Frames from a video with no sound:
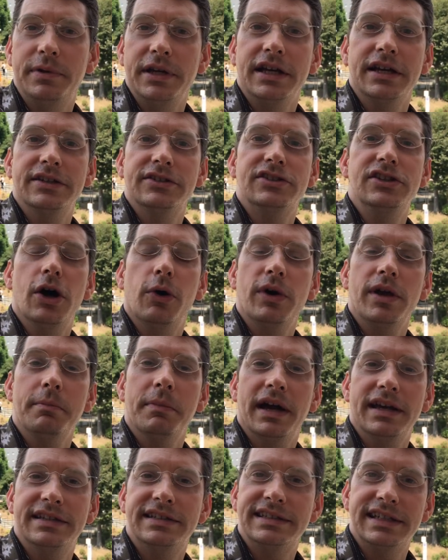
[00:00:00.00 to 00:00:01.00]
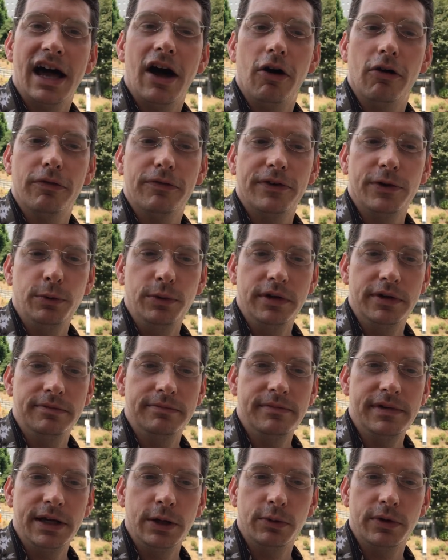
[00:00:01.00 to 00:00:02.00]
because knowing myself, it would
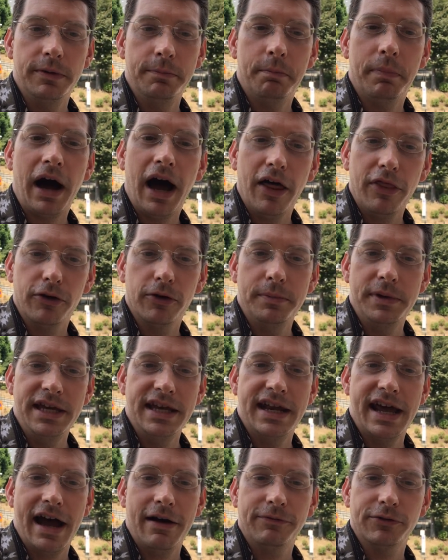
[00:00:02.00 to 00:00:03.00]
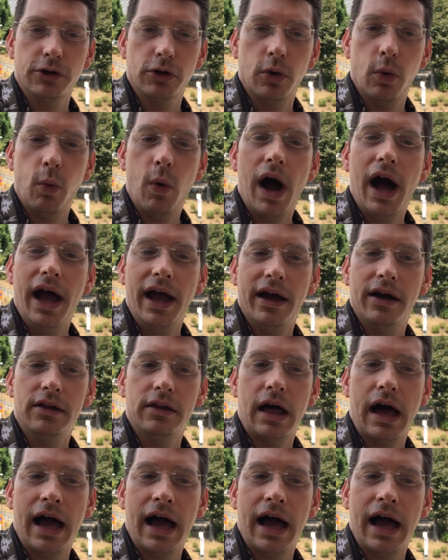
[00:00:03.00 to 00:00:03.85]
it would bother me, and after a while,